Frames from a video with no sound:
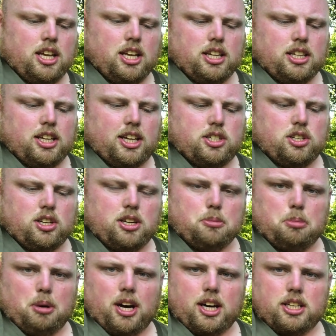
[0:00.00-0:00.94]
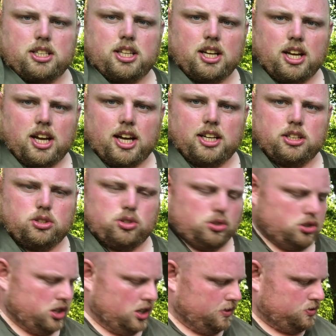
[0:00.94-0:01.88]
nice and compact, and it
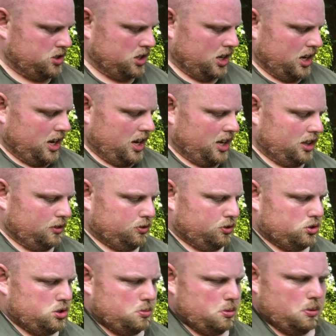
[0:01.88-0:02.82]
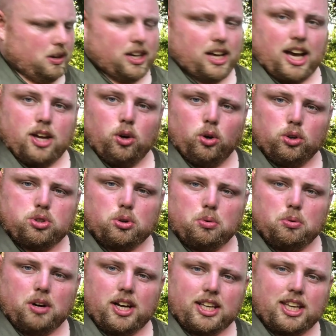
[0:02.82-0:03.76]
just lives in the front of my bag. I
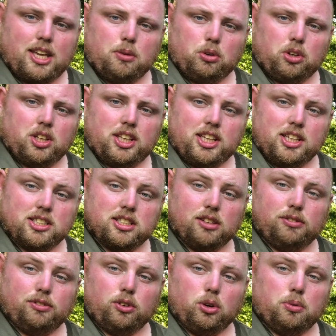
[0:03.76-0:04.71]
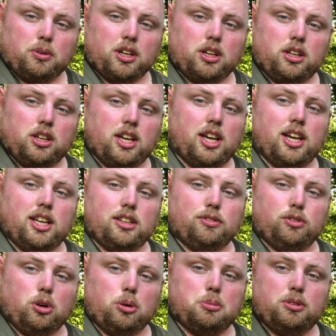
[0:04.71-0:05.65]
keep one of these in the
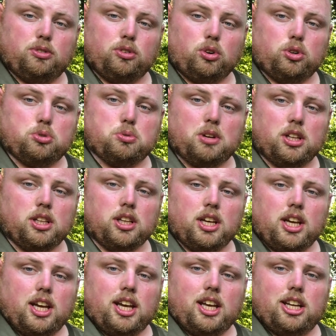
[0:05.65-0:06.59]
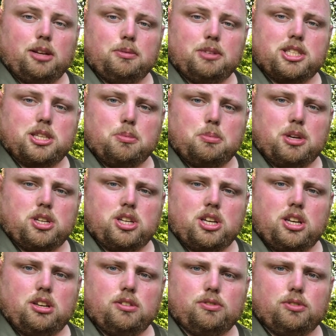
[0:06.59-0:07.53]
4x4 as well, in the
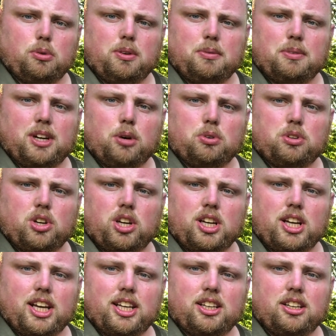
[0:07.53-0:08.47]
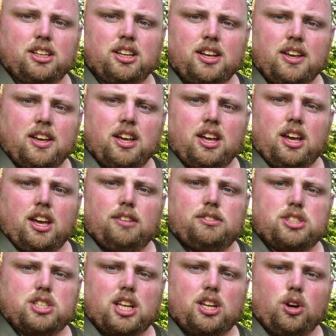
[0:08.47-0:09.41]
Mitsubishi, for when we're out green laning. If
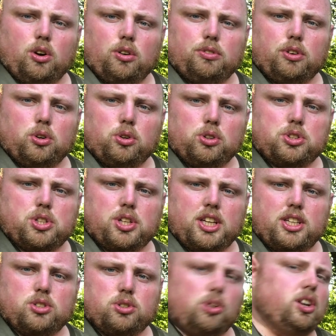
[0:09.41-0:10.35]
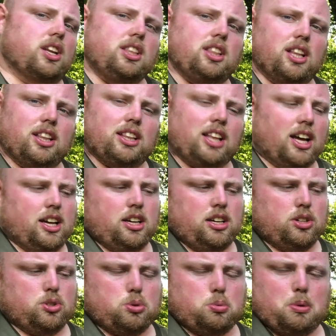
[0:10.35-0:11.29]
there's any overhung trees or anything like that,
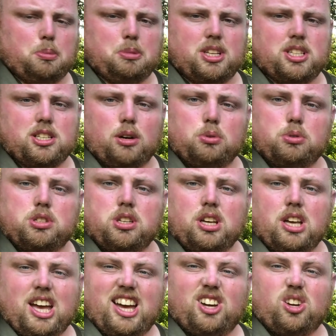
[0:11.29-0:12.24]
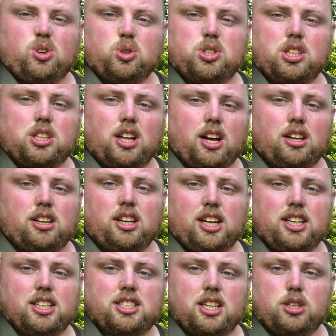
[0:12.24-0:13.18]
just whip this out and cut it down,
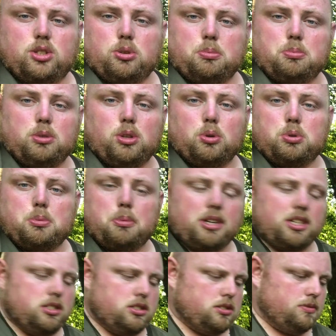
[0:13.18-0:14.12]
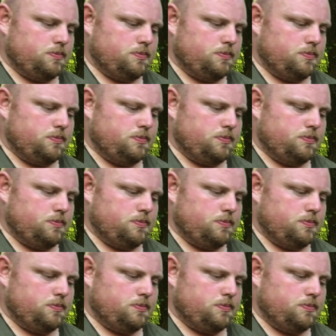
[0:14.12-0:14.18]
and it takes up no space.